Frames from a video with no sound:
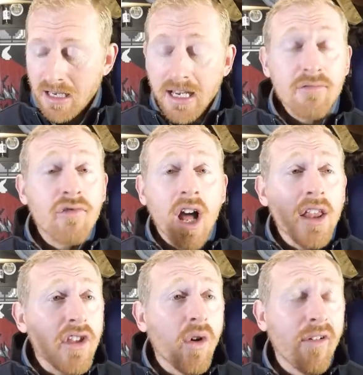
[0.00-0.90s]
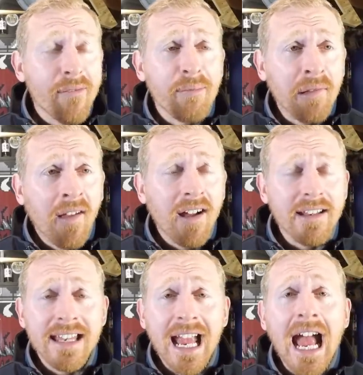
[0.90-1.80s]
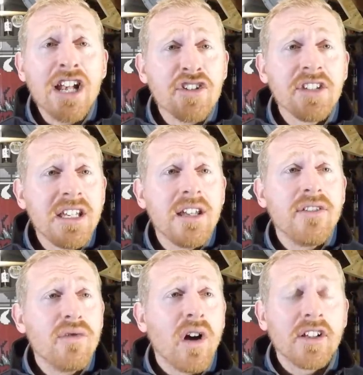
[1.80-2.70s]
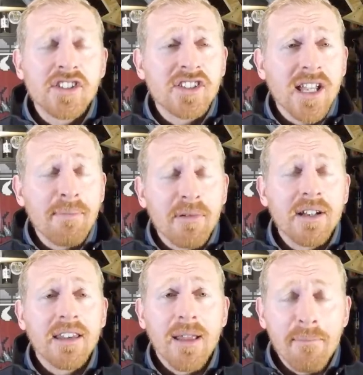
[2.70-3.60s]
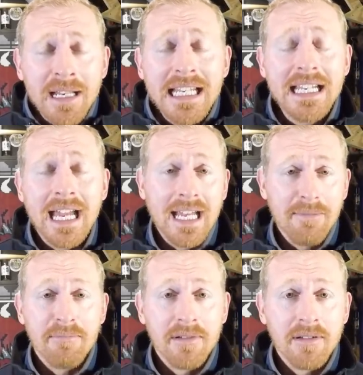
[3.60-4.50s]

In Rondo of Blood, they actually give you a separate minigame.